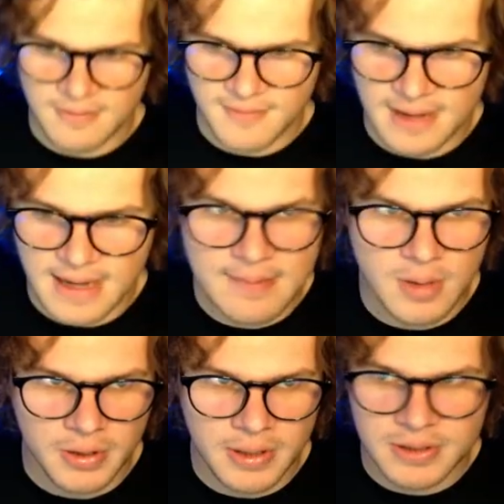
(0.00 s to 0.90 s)
to find a high
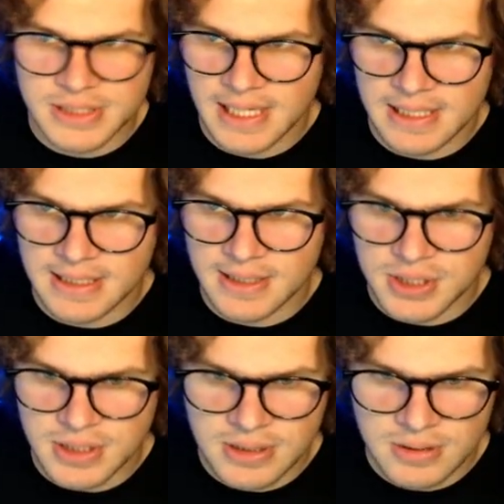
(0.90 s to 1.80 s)
ball here, second and
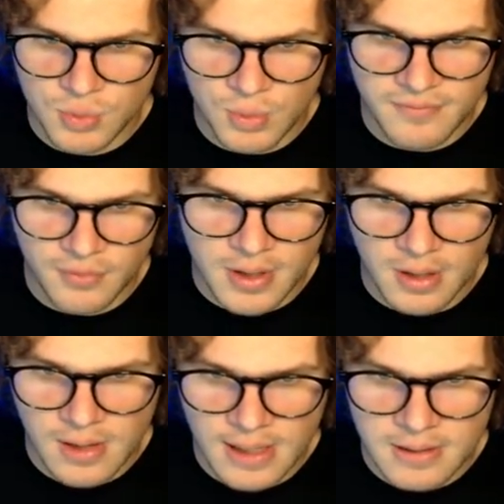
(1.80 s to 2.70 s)
inches, 24
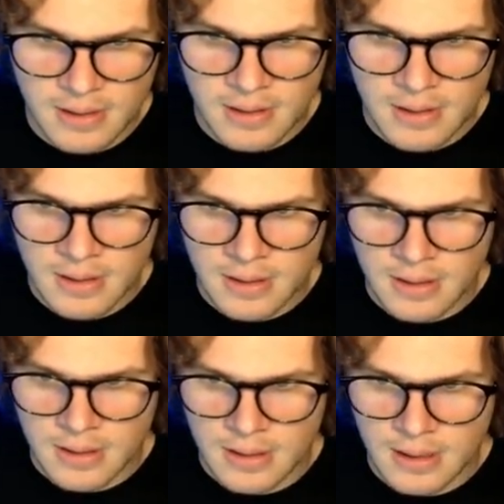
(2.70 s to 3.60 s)
yard line.
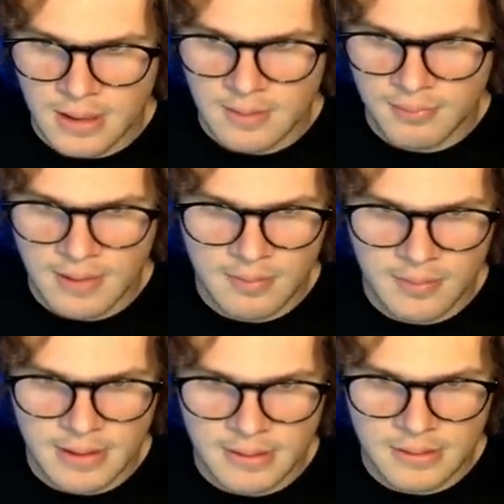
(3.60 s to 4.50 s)
Uh,
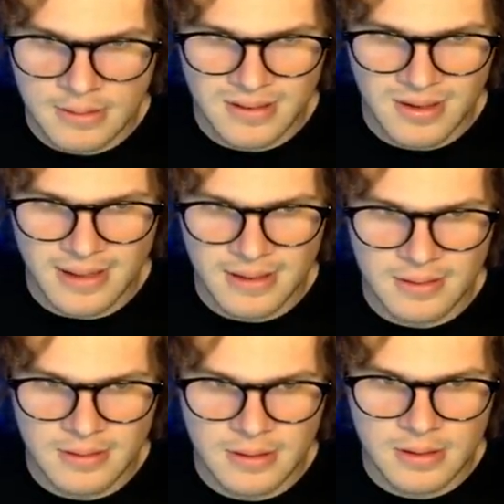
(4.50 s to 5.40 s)
probably, oh, I
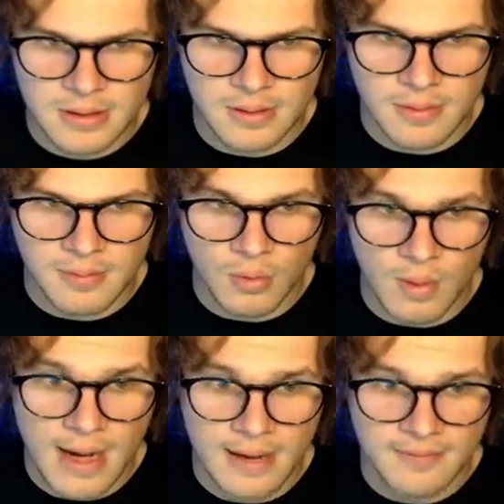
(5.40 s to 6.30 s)
could throw
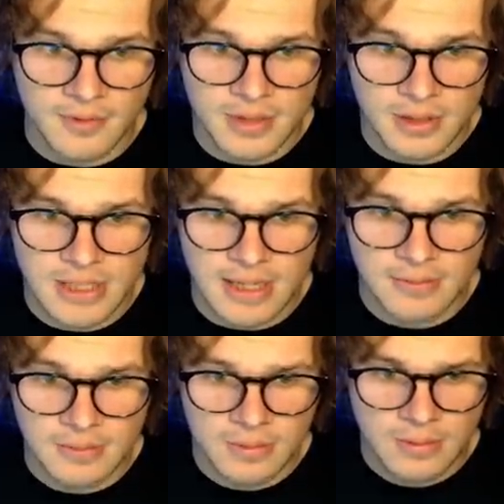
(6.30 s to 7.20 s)
Y for a
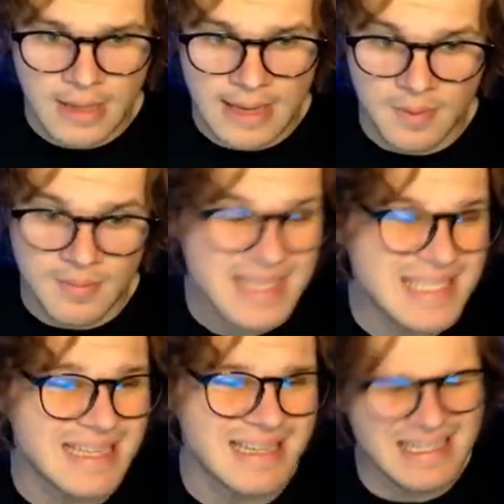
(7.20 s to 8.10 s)
touchdown, and we
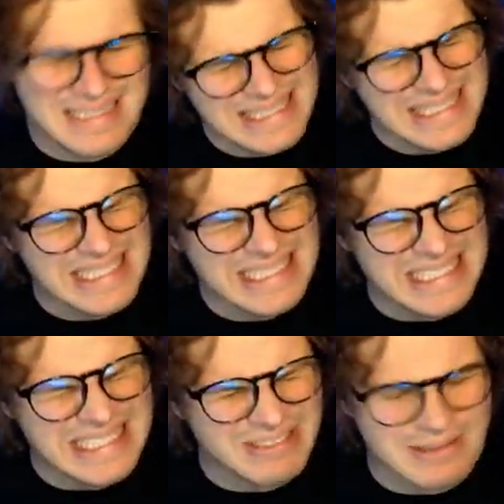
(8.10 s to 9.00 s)
missed it.
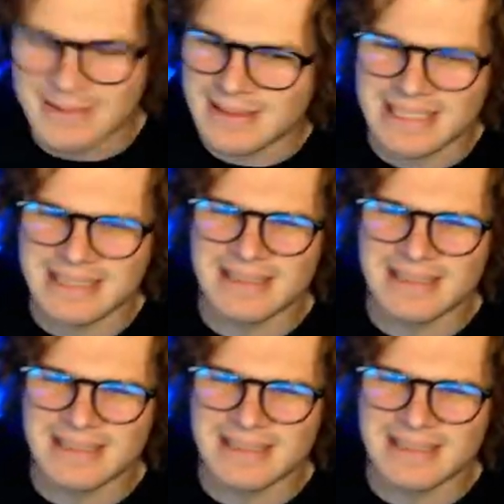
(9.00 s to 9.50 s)
Oh, we missed it.